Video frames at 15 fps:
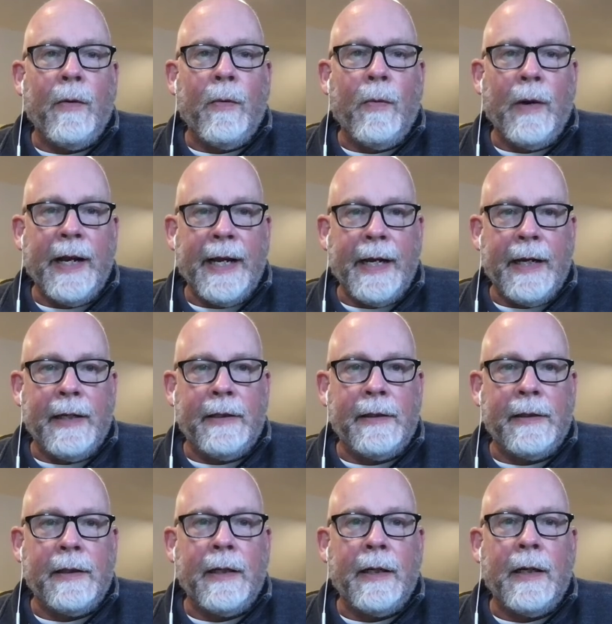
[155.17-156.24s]

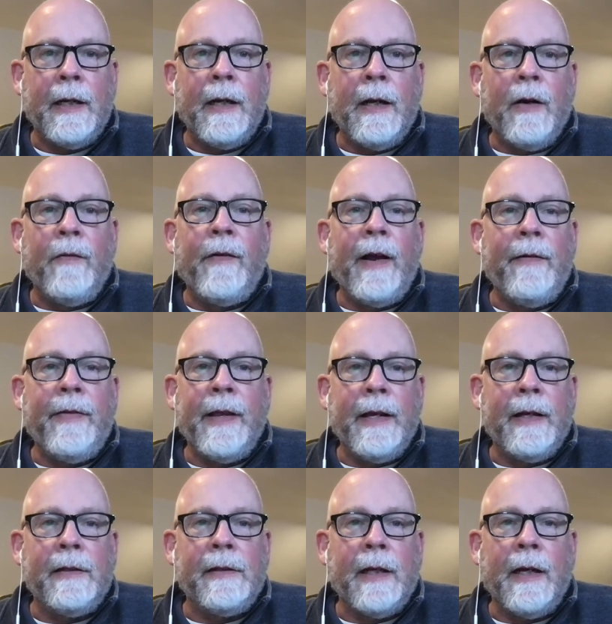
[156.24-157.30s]
ways or 5 things,